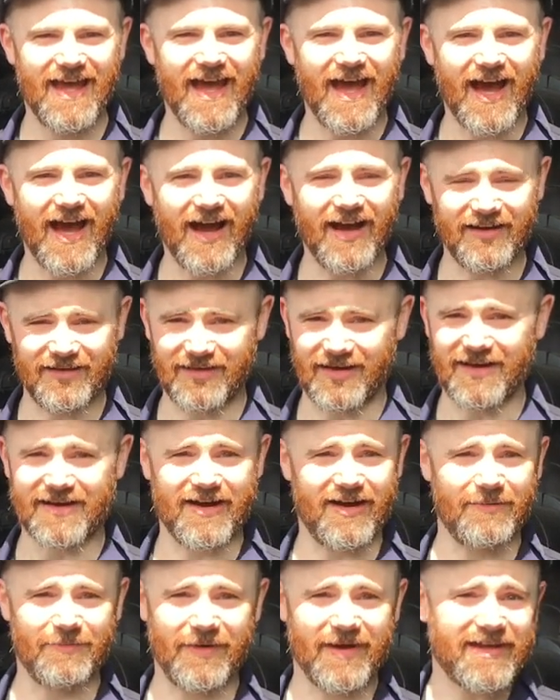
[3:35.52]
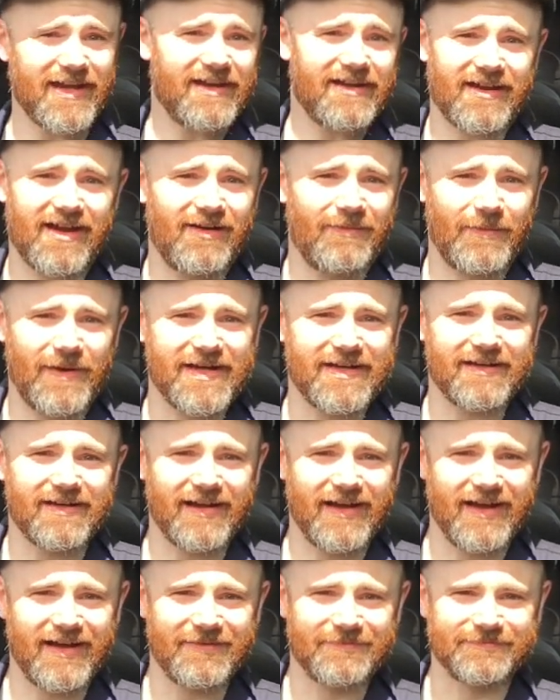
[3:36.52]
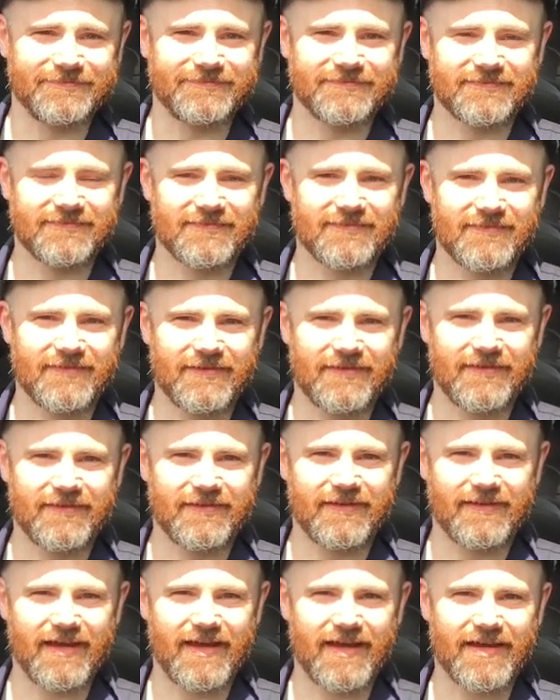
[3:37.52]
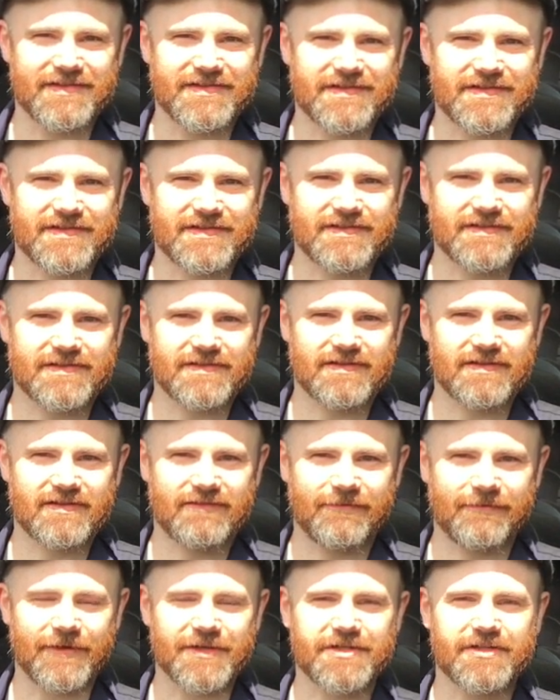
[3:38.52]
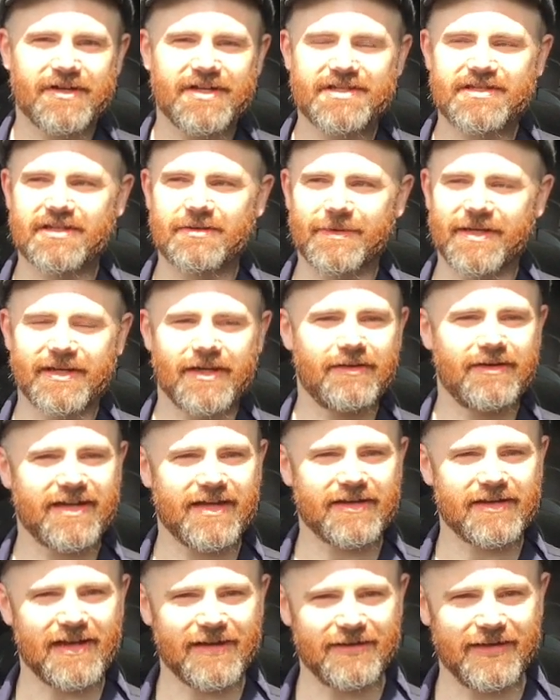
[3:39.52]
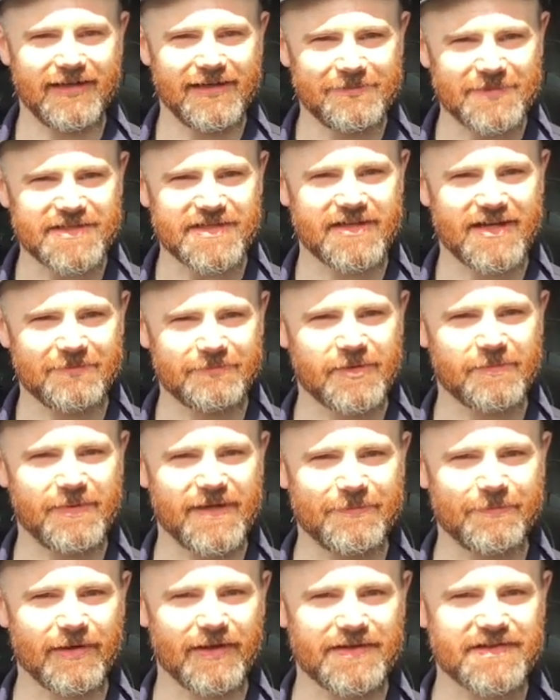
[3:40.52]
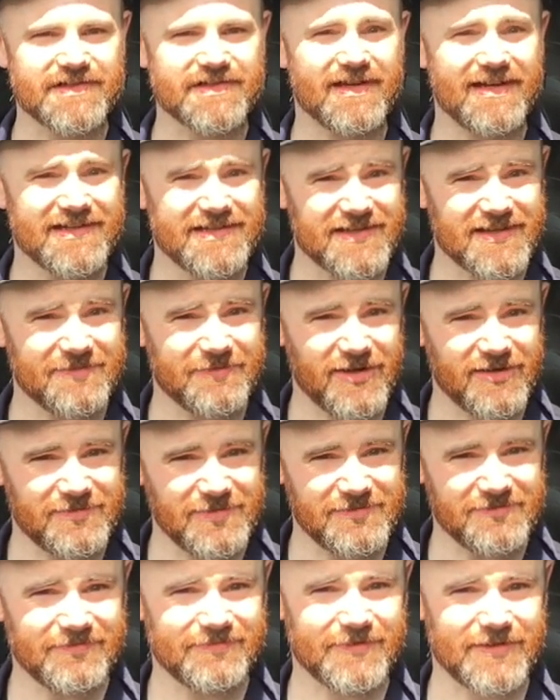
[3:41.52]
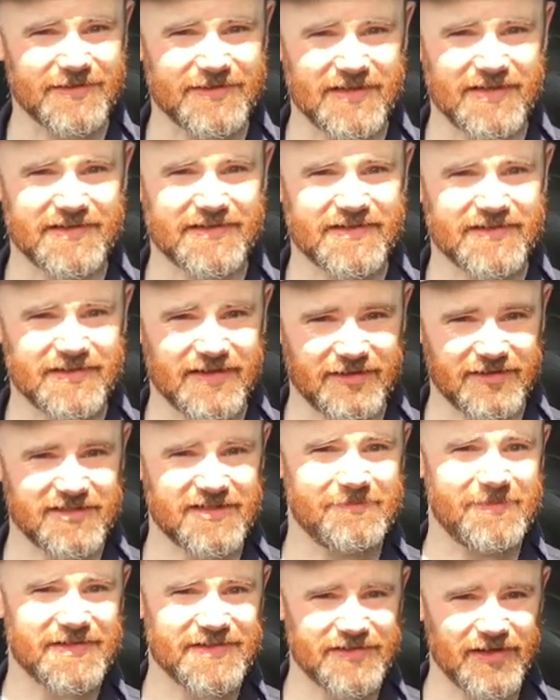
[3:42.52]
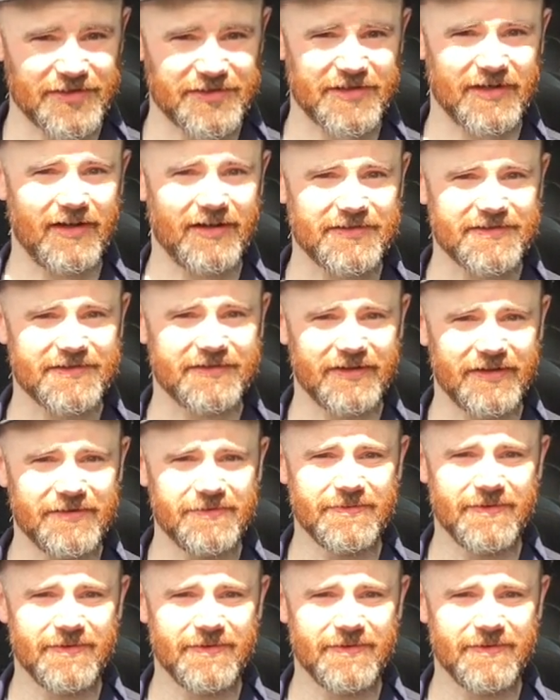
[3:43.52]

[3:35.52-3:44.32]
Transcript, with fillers: Again, I can't wait. It's frustrating that we can only get a limited number of people on site at the moment because there's going to be such a lot to do.